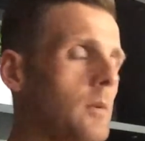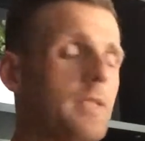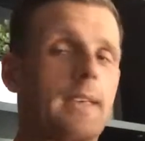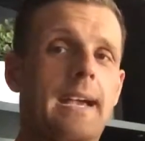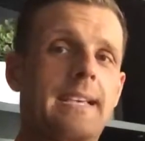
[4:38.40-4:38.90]

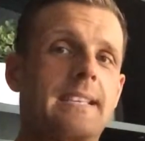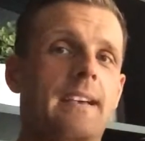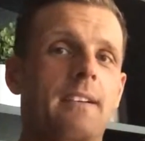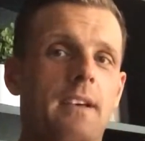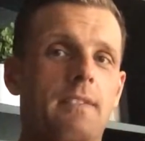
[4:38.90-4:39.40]
the guys
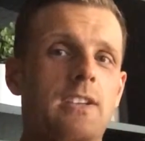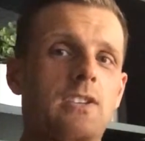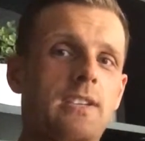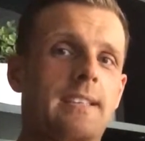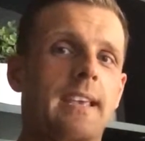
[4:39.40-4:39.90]
that
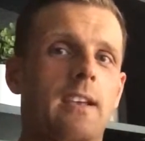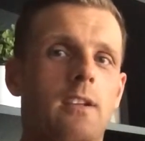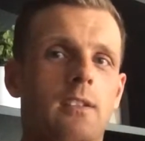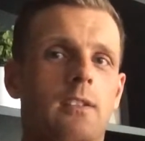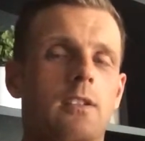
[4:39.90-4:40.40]
eventually
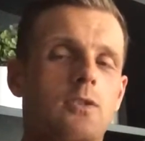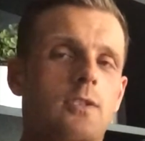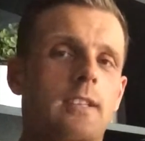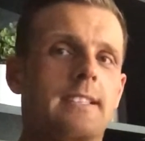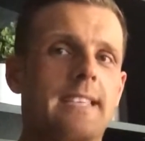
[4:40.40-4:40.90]

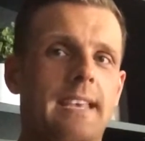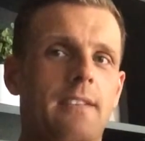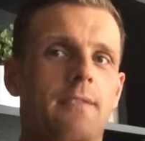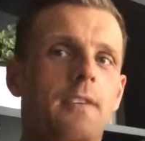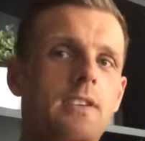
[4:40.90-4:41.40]
taken
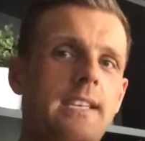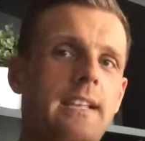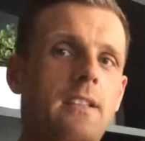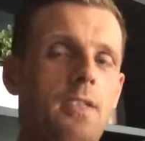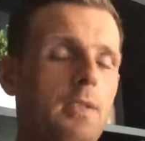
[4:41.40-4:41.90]
first, second
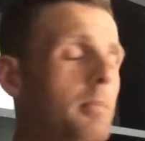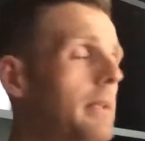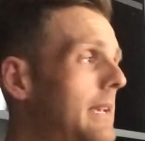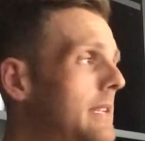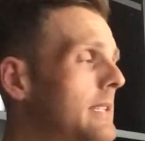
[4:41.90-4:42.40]
and third
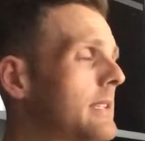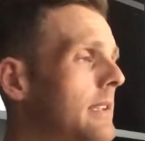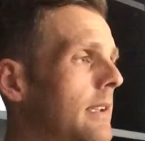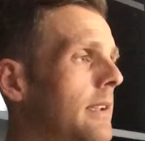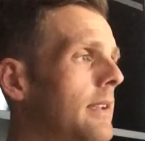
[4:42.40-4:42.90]
place,
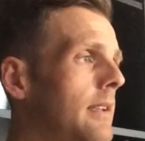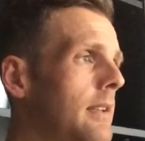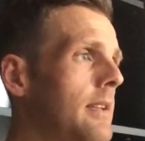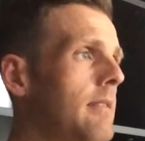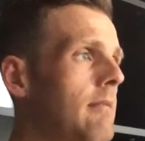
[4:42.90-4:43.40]

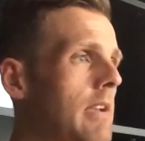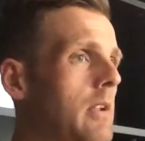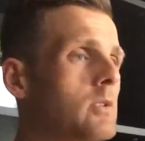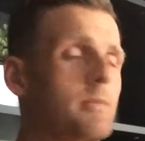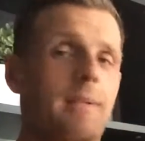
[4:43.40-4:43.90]
and
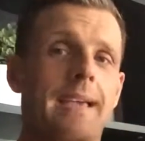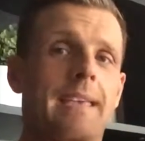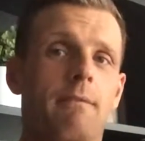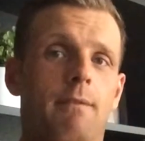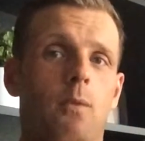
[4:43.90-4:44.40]
ultimately I
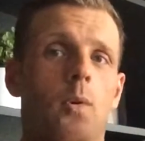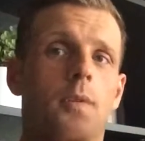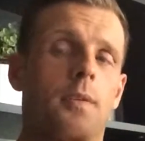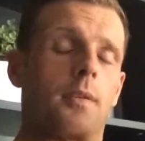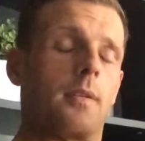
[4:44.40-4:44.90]
came
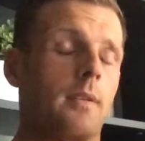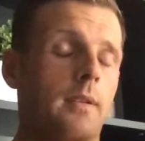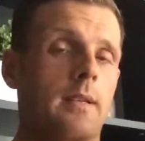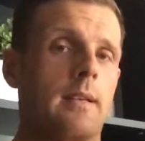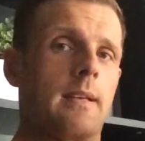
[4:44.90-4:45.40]
fourth.
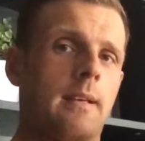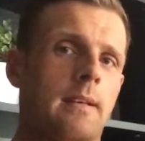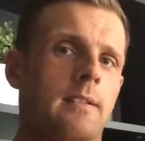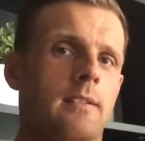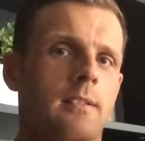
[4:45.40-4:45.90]

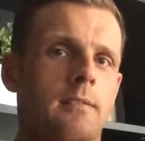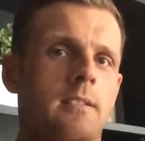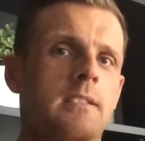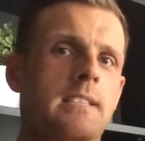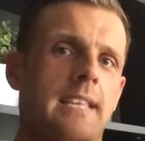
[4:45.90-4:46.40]

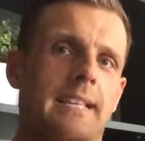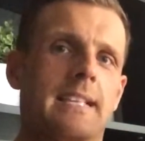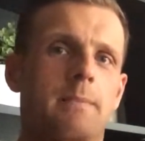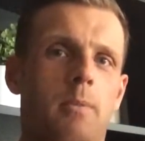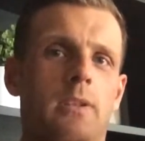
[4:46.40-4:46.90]
Slightly
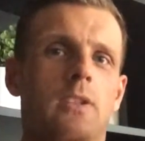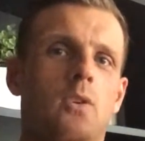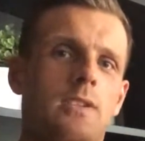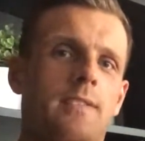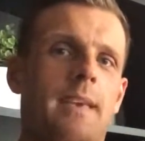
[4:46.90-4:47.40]
disappointed
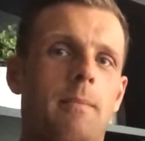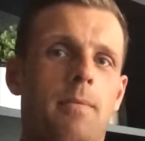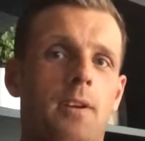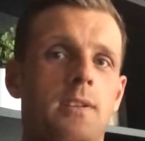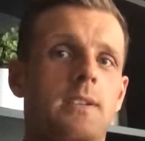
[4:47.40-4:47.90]
not to have came
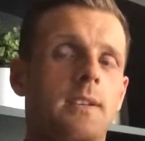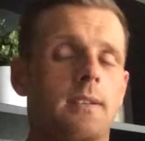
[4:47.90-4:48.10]
third,